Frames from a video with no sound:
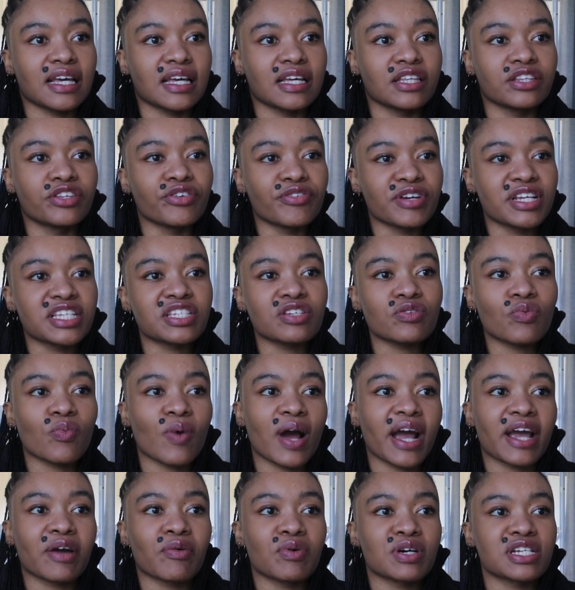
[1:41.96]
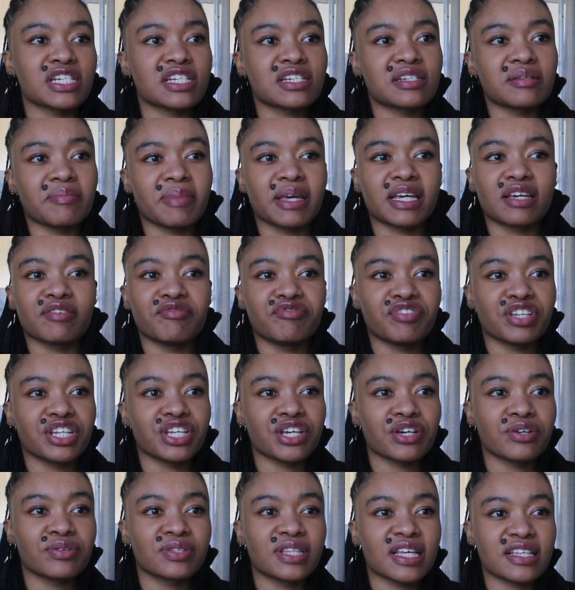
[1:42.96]
the reason why I wanted to make a
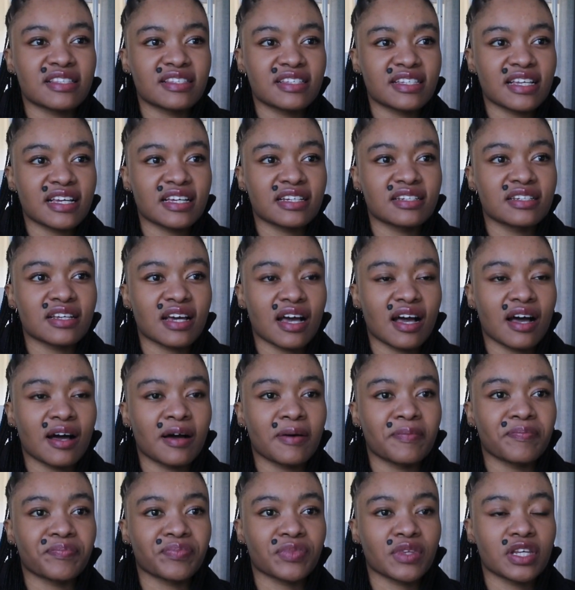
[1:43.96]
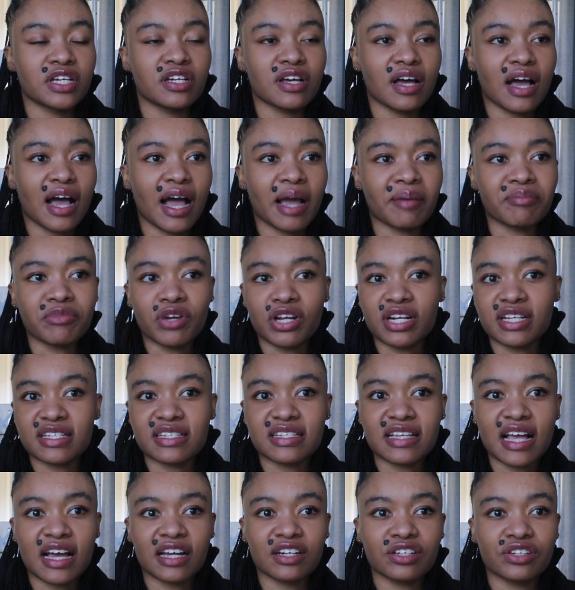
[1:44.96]
video that said I'm not a
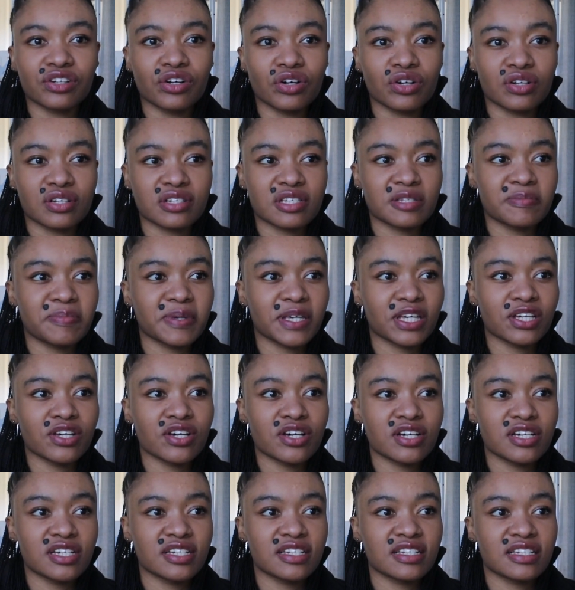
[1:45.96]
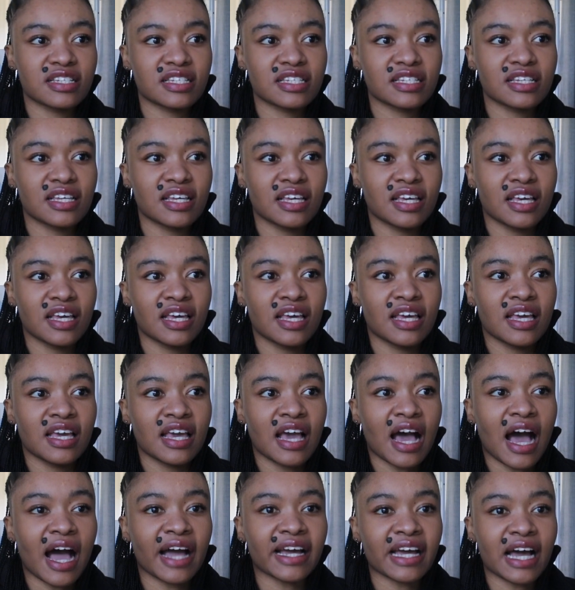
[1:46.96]
sad girl is because
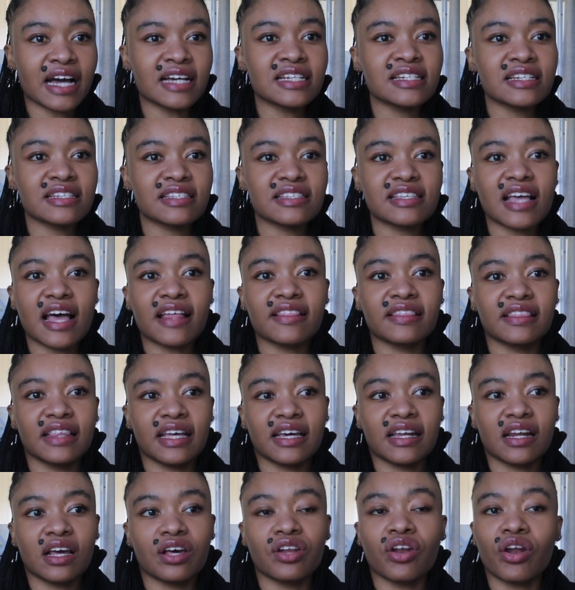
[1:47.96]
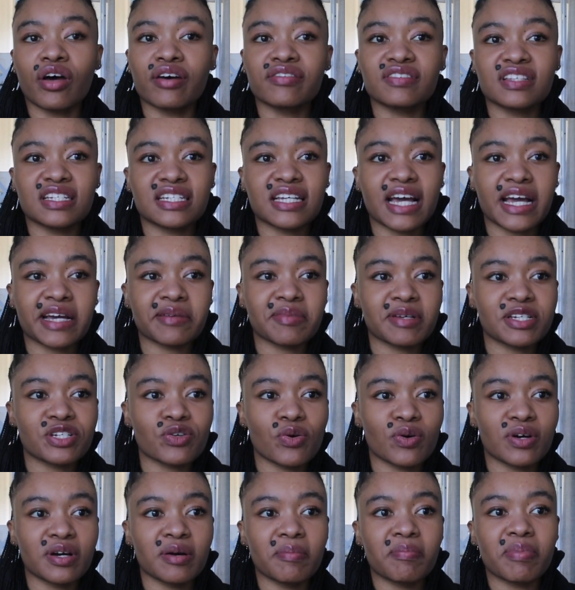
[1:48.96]
I understand that a lot of the time I
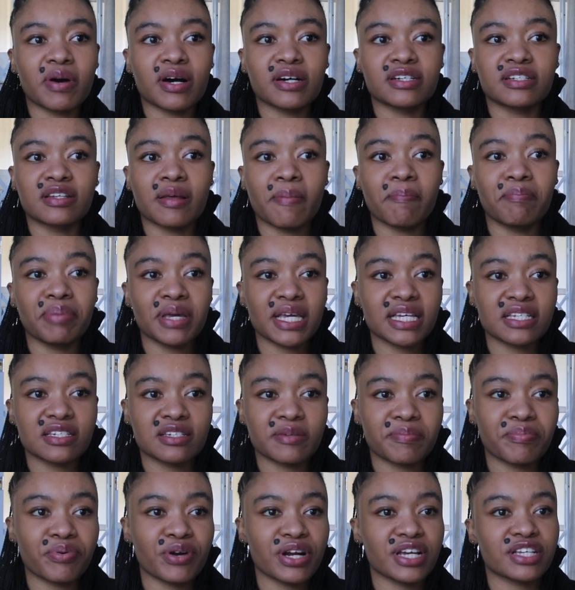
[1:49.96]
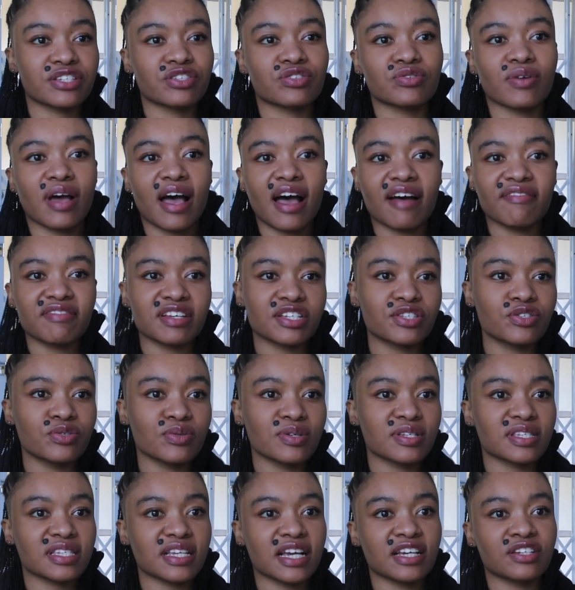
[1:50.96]
talk about being depressed or having
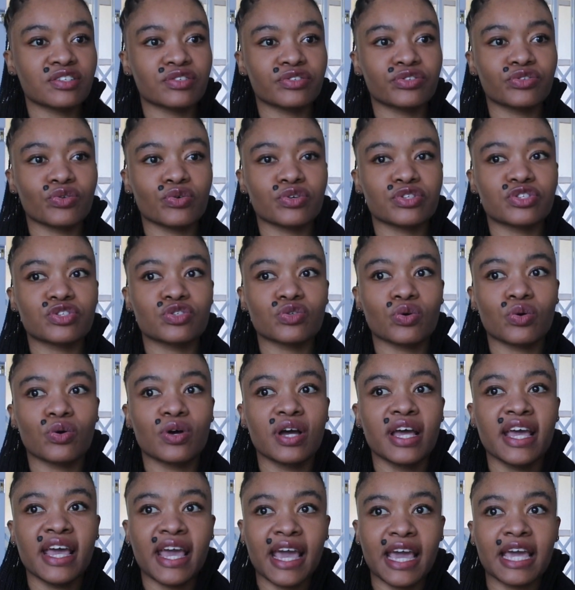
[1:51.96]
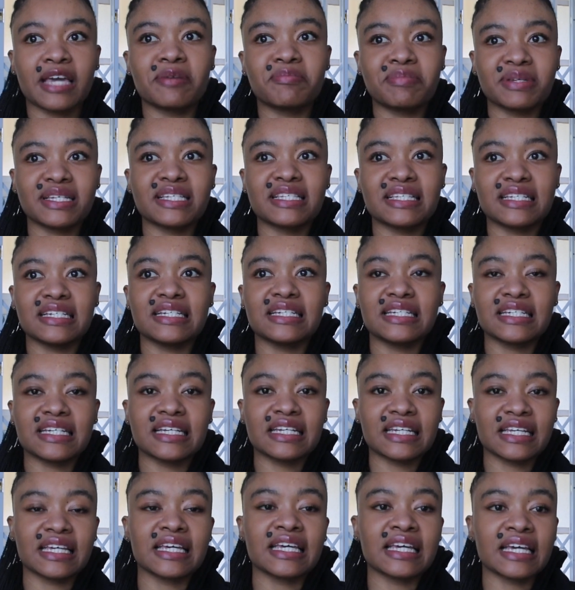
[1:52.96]
suicidal thoughts or A, B, C, D,
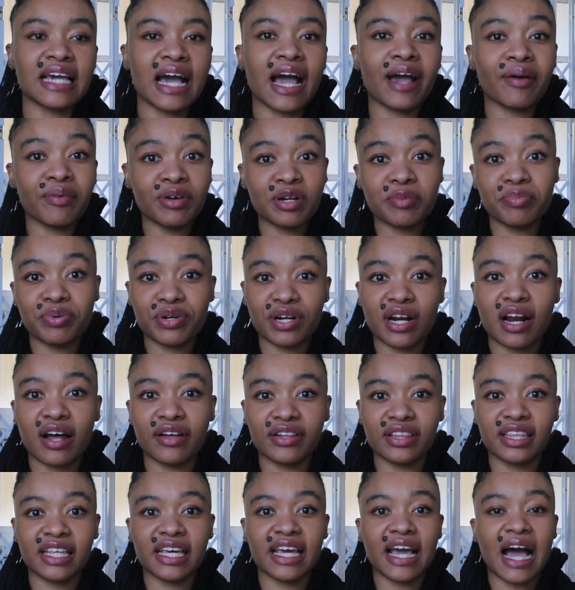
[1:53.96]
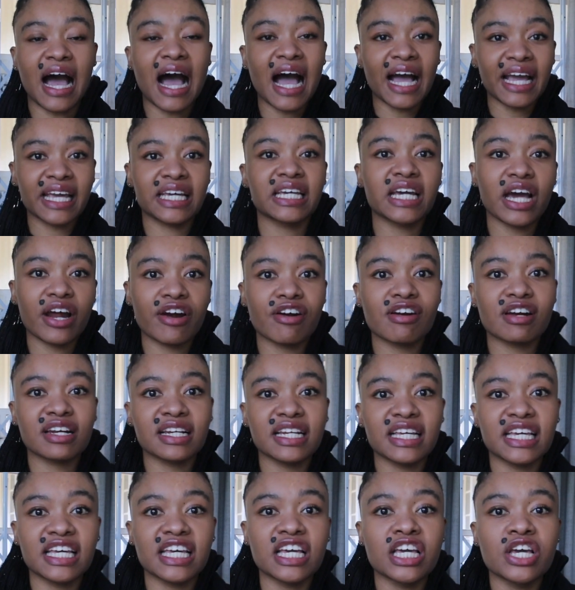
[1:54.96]
and E. I want to put it out there. I
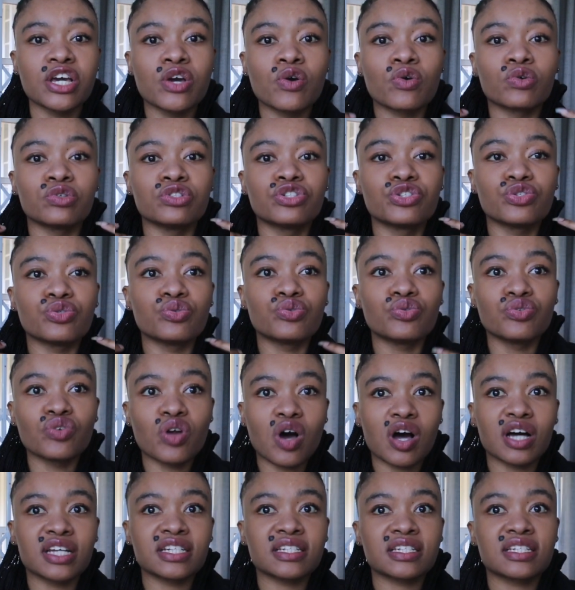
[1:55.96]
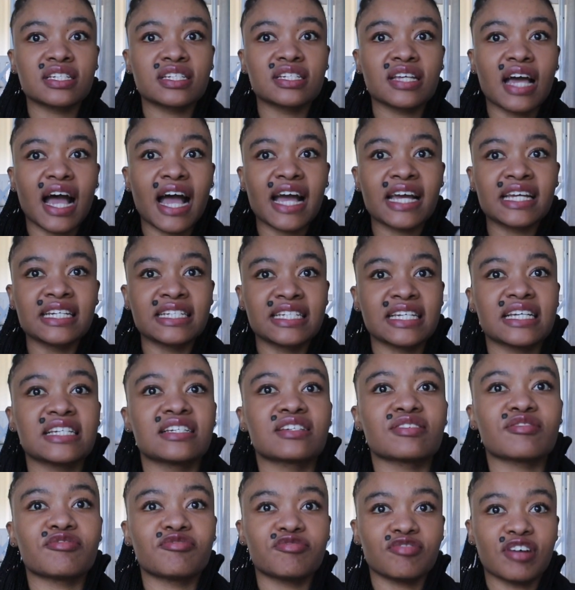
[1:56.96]
currently do not
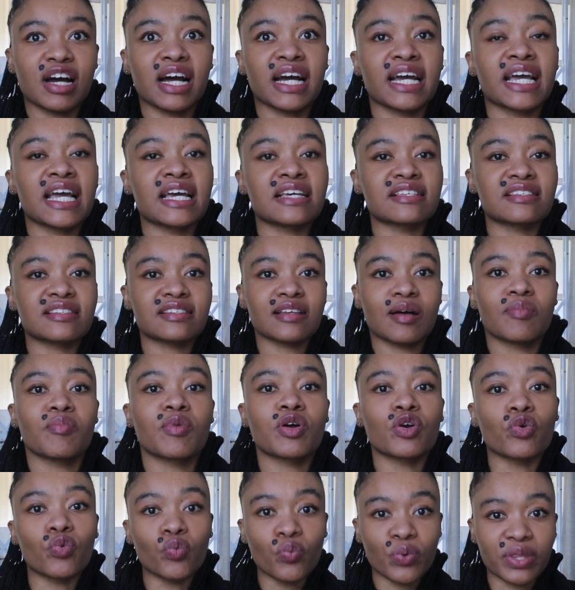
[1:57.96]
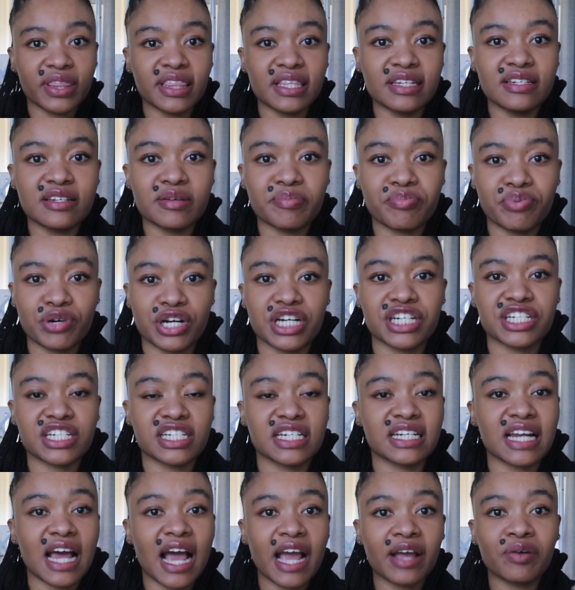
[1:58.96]
identify as someone with
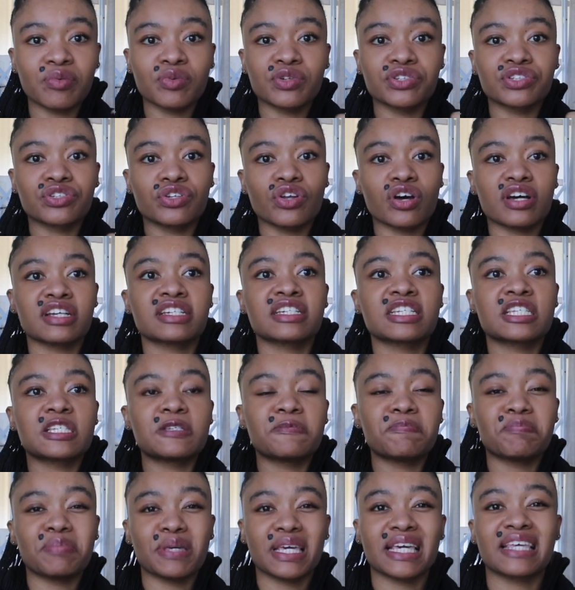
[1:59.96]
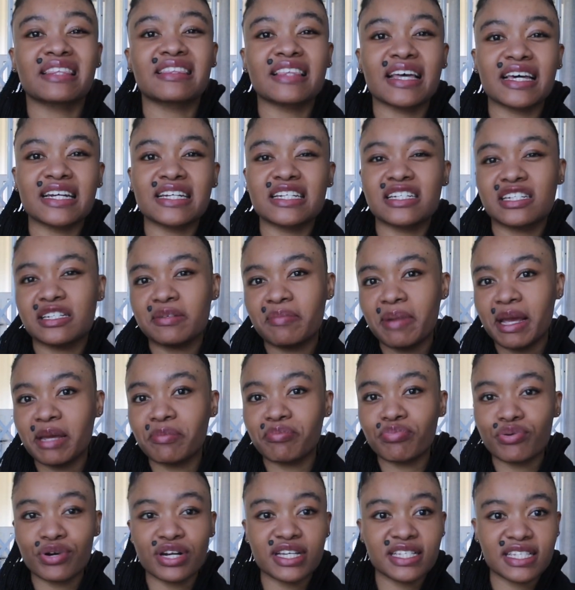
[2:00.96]
depression. I will not speak that into my
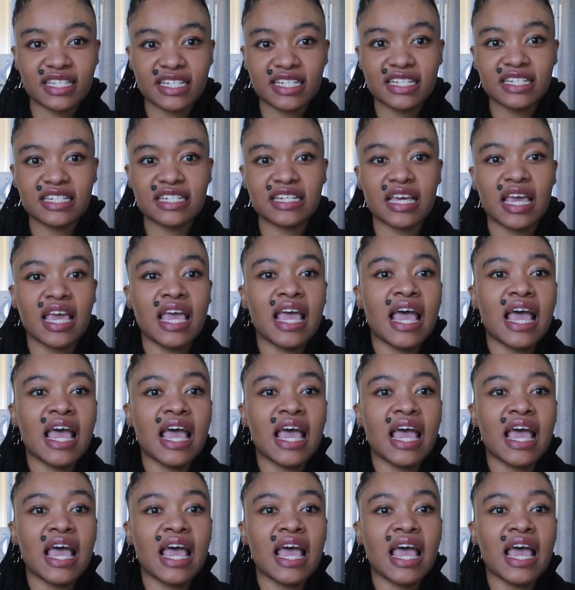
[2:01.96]
present.